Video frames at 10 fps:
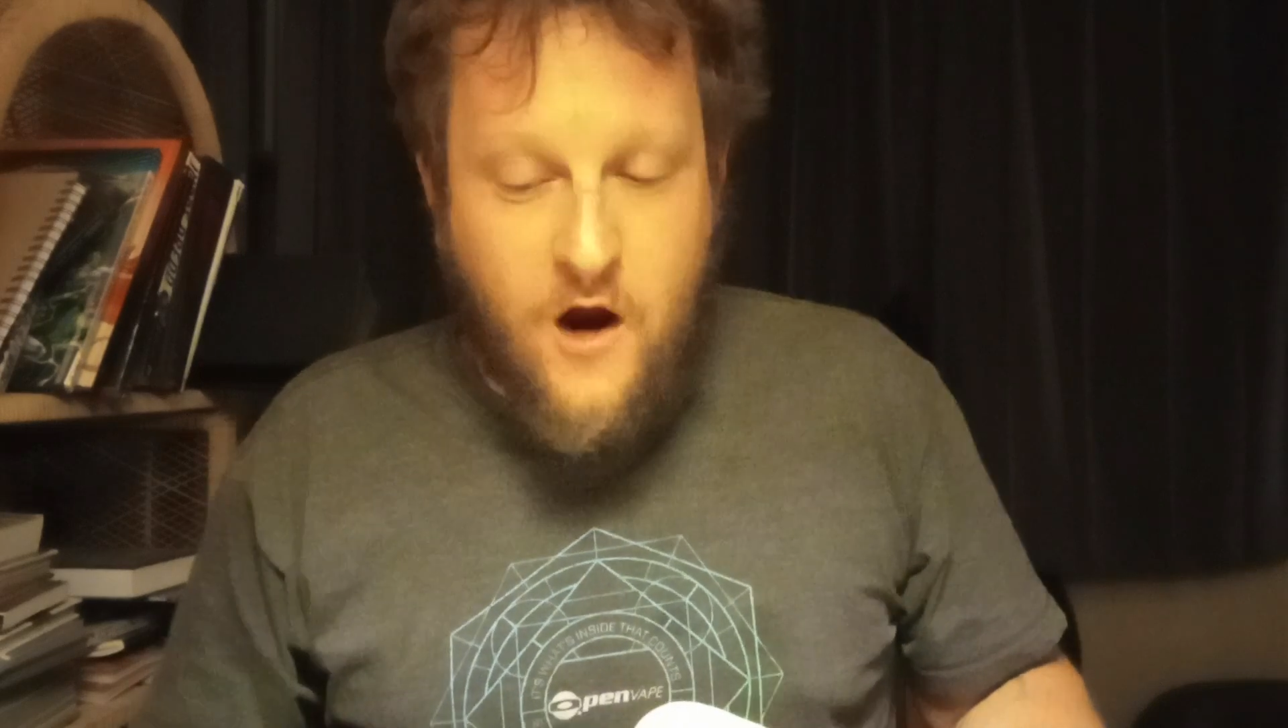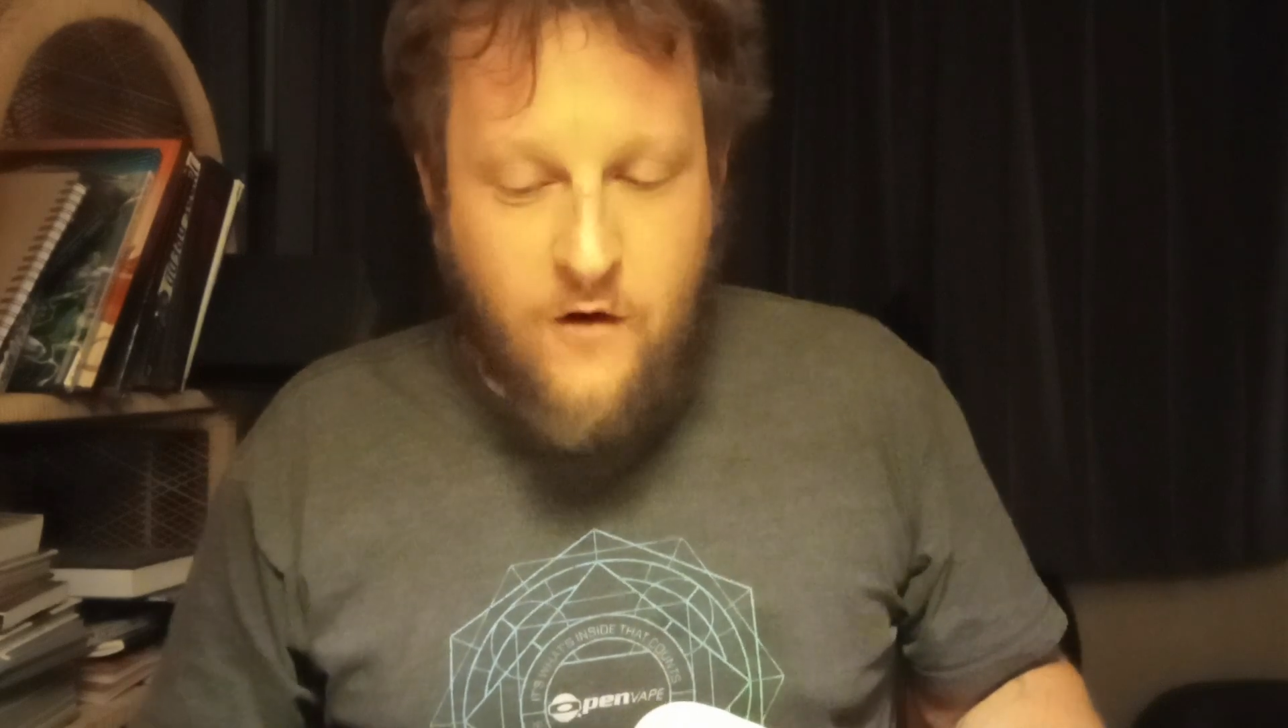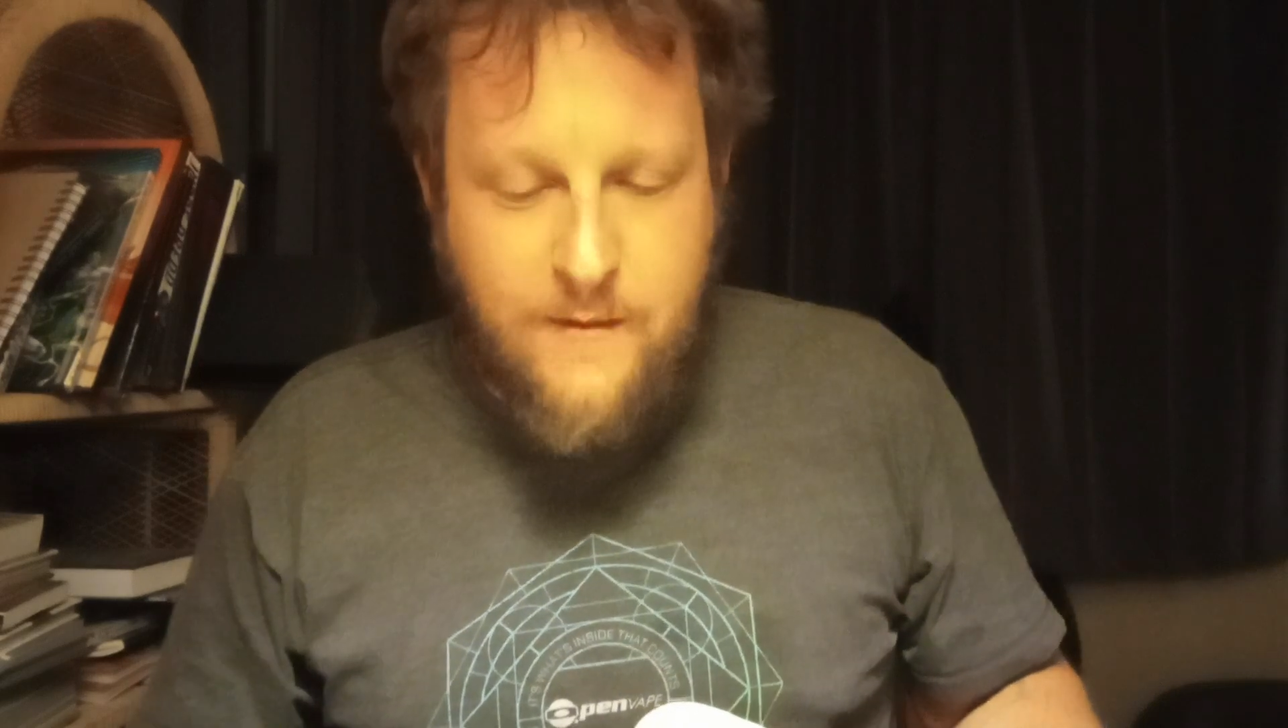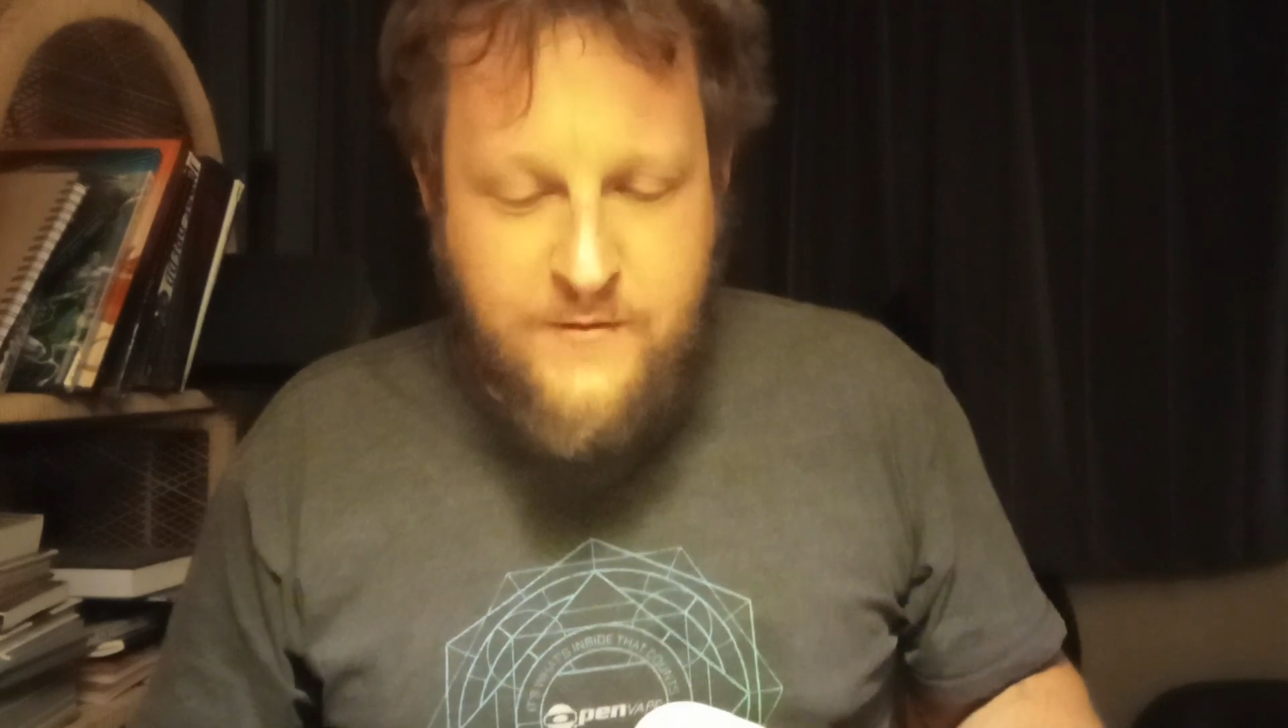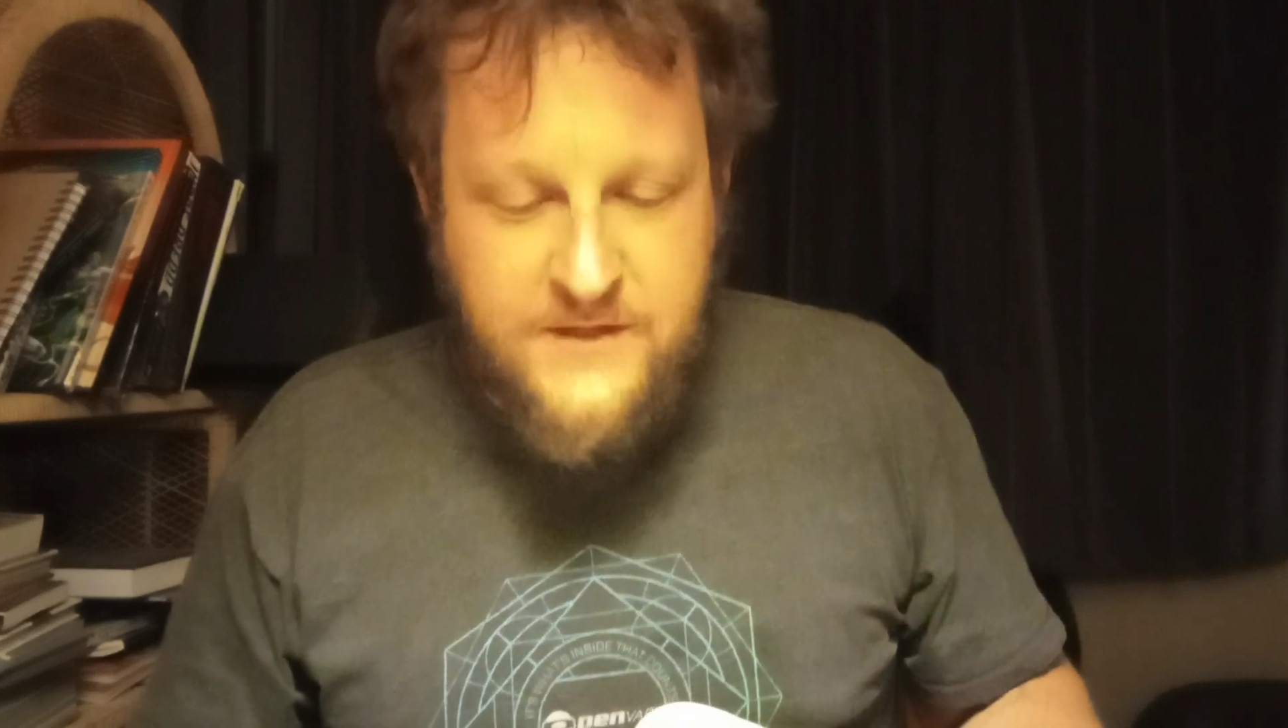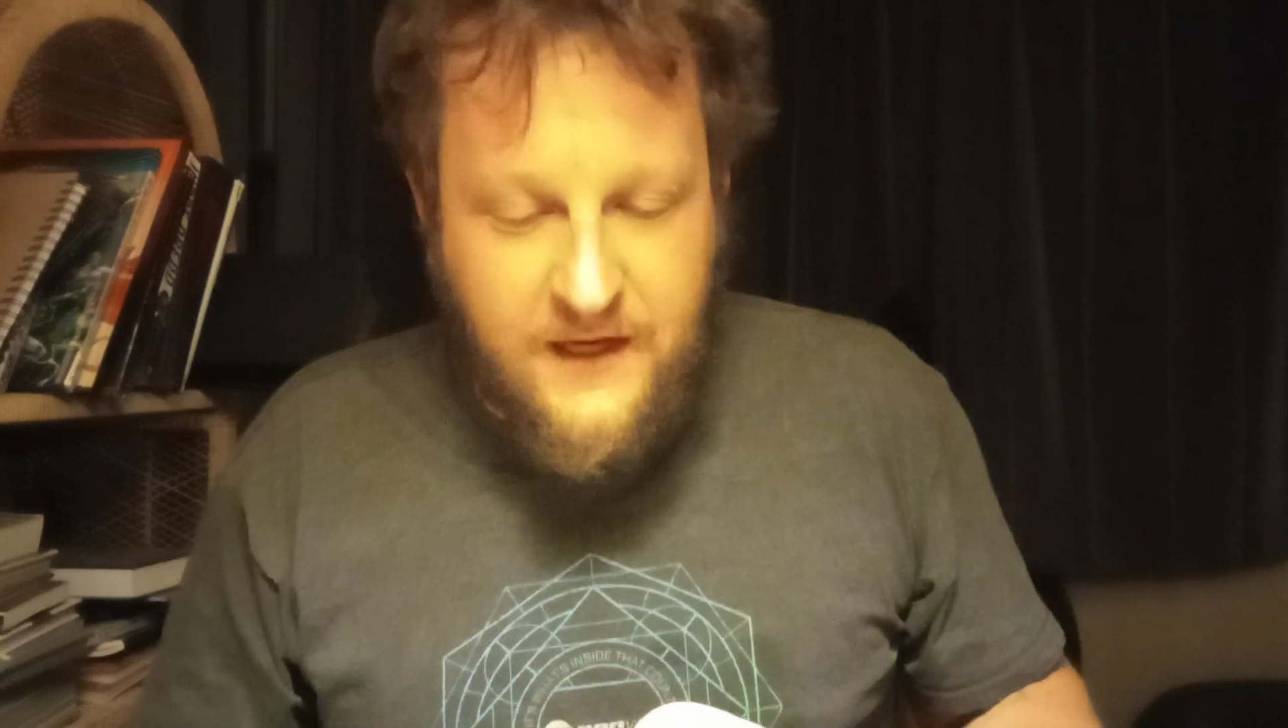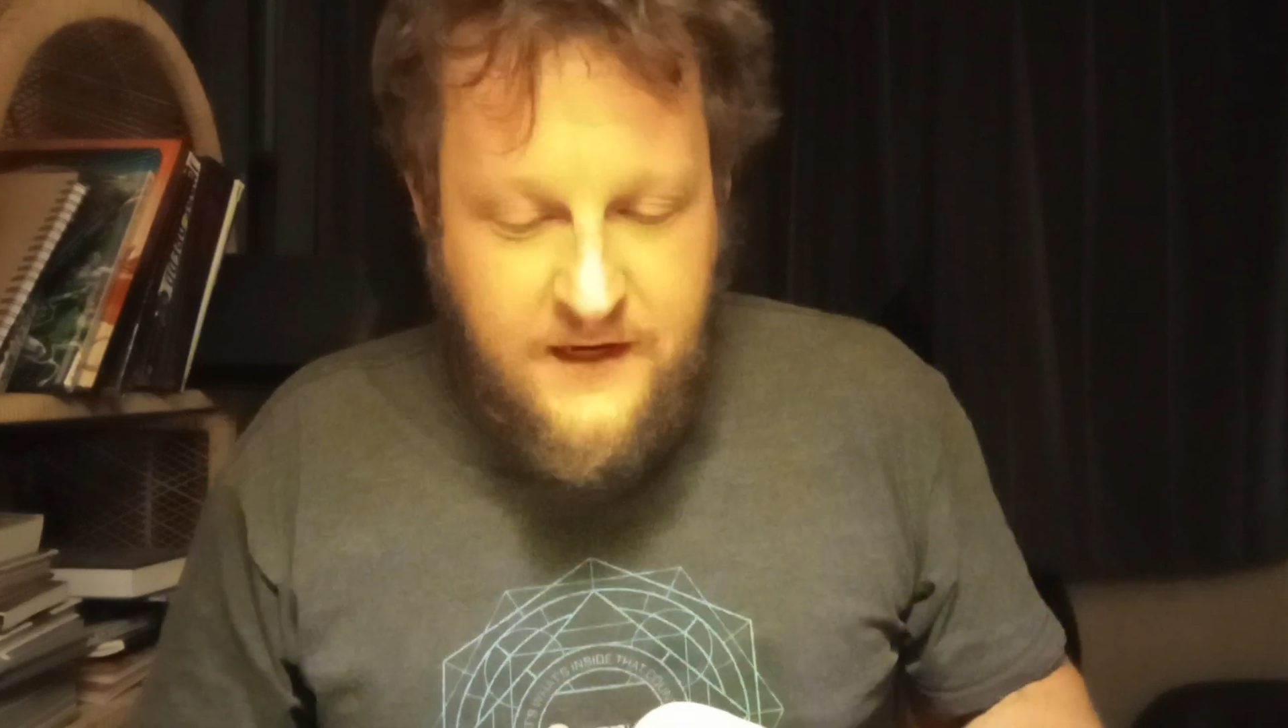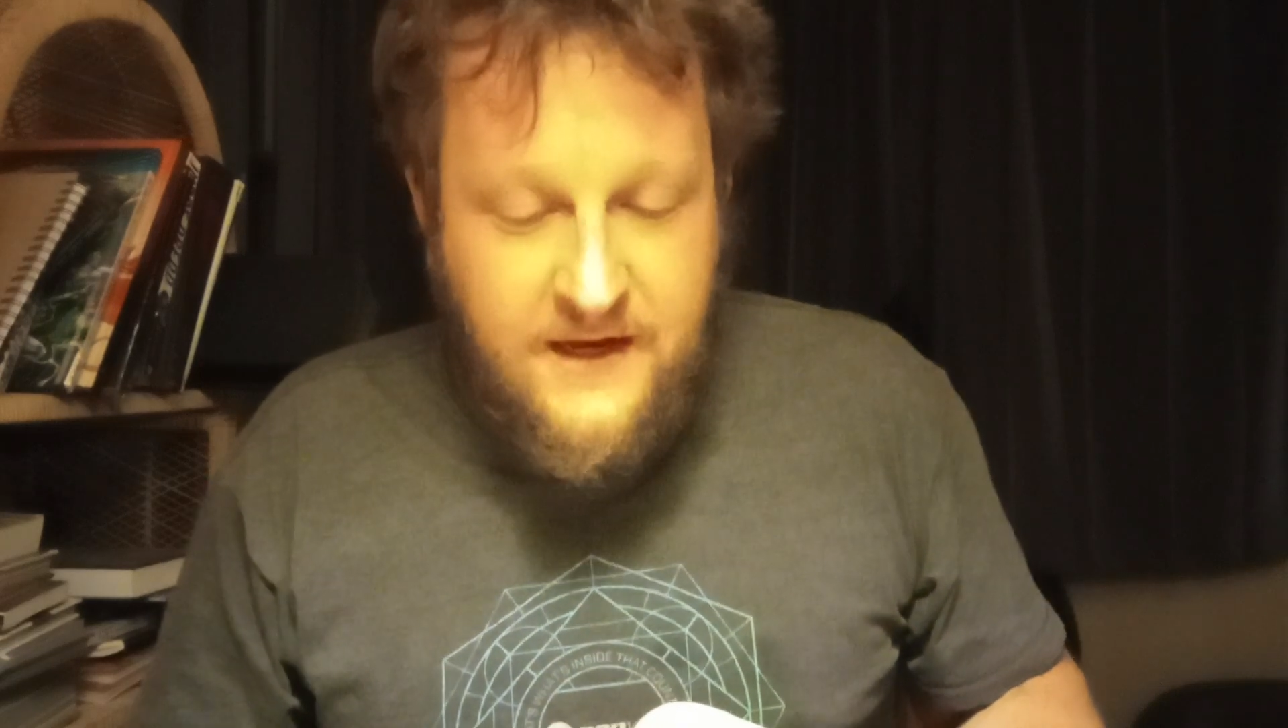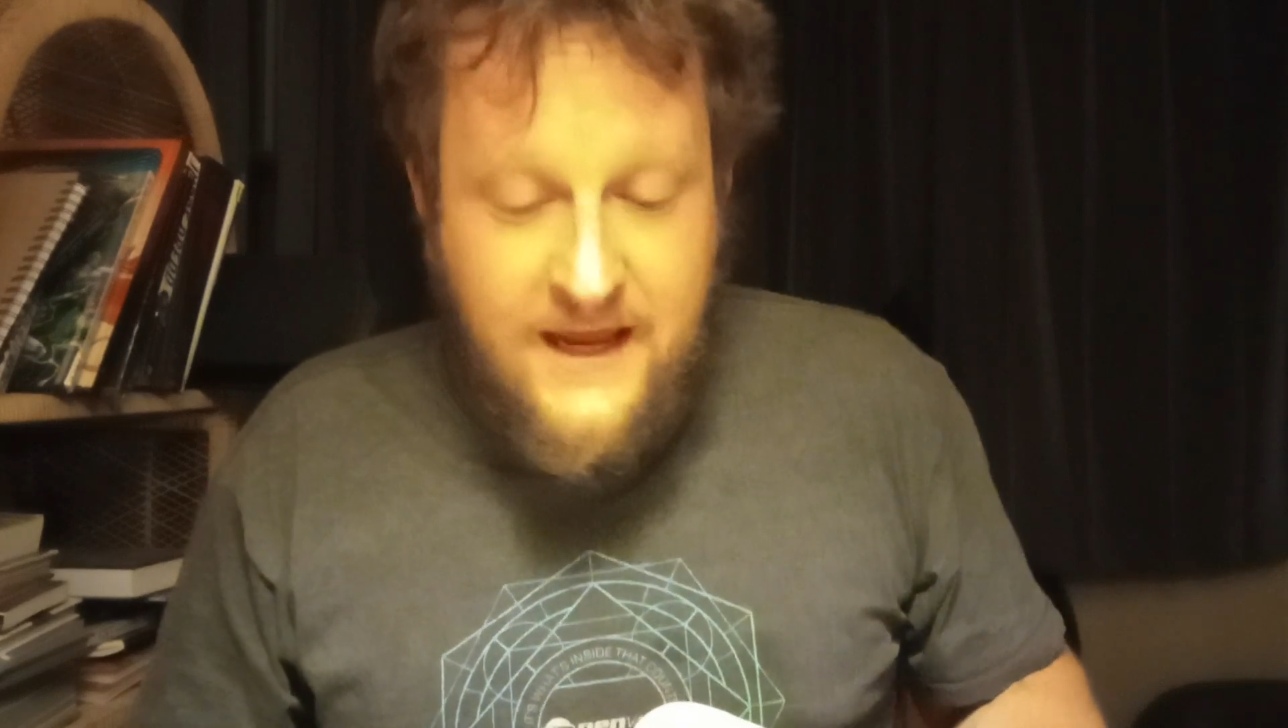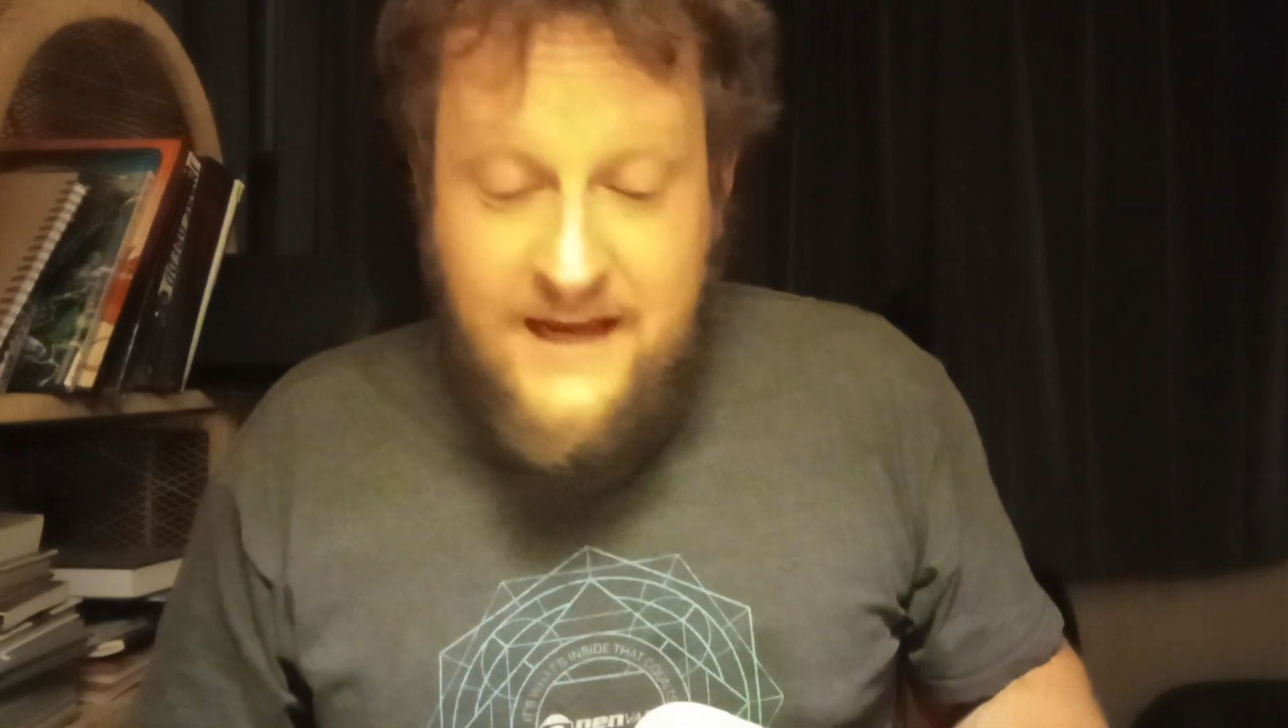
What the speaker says: are represented